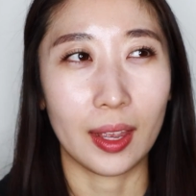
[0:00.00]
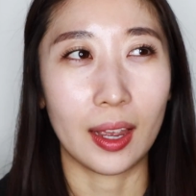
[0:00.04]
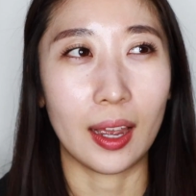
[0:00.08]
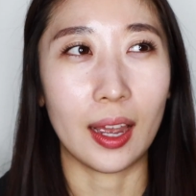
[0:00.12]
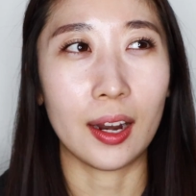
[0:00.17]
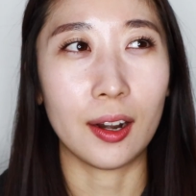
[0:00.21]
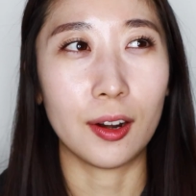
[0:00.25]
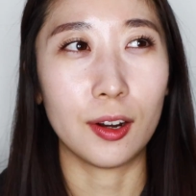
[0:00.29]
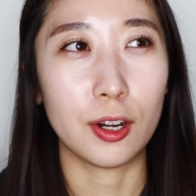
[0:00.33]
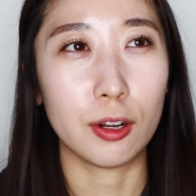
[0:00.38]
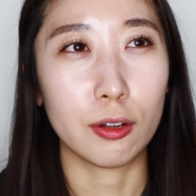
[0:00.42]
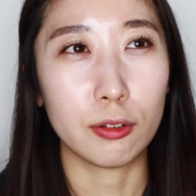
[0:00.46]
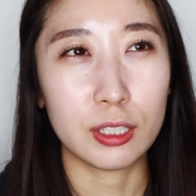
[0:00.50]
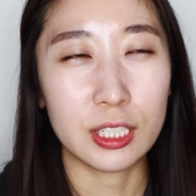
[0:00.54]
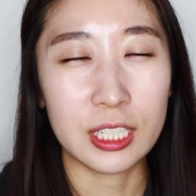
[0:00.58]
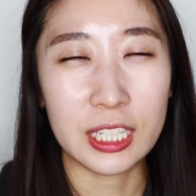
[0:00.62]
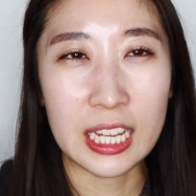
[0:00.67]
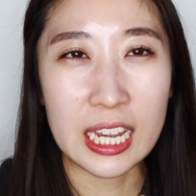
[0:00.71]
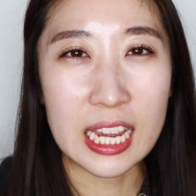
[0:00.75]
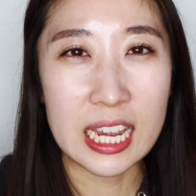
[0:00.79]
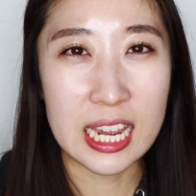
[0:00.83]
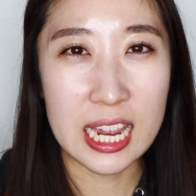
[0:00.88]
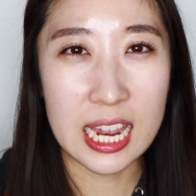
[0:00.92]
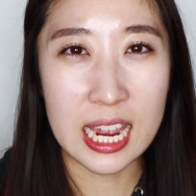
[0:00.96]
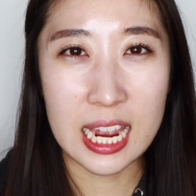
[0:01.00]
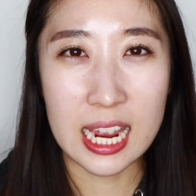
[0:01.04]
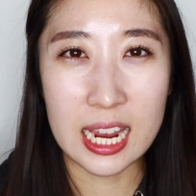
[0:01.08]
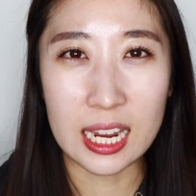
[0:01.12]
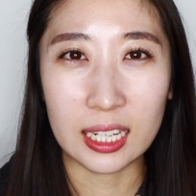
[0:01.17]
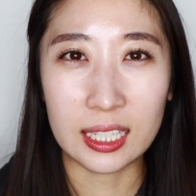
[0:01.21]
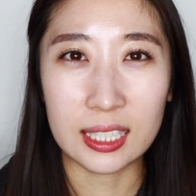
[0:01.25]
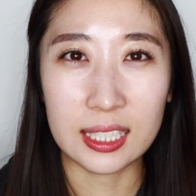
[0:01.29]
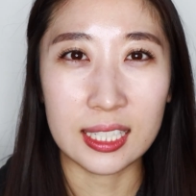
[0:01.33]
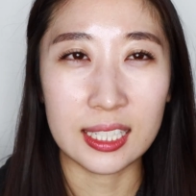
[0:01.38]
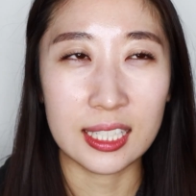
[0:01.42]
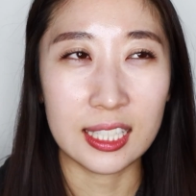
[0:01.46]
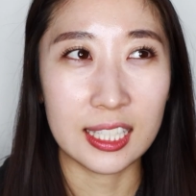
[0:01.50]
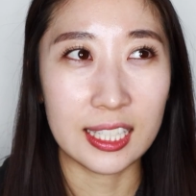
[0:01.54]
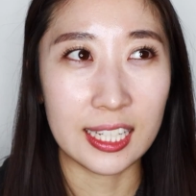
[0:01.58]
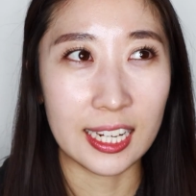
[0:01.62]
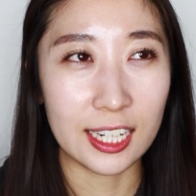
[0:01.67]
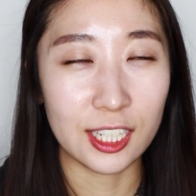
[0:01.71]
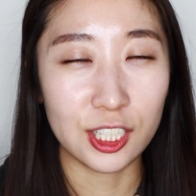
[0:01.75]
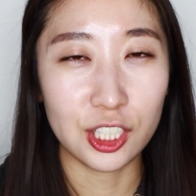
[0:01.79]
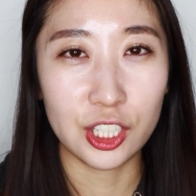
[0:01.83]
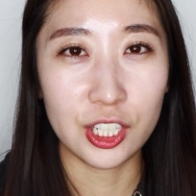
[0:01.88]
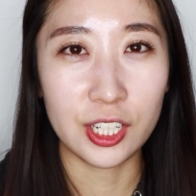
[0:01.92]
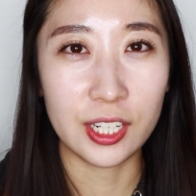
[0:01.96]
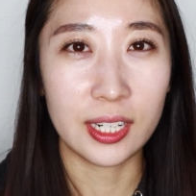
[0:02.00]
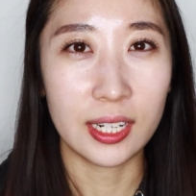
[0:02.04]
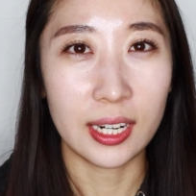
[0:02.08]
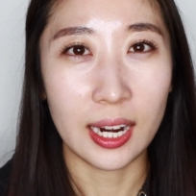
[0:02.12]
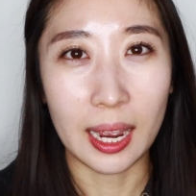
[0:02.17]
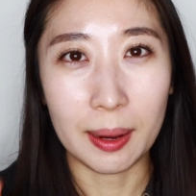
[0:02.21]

I don't know, tinging sensation.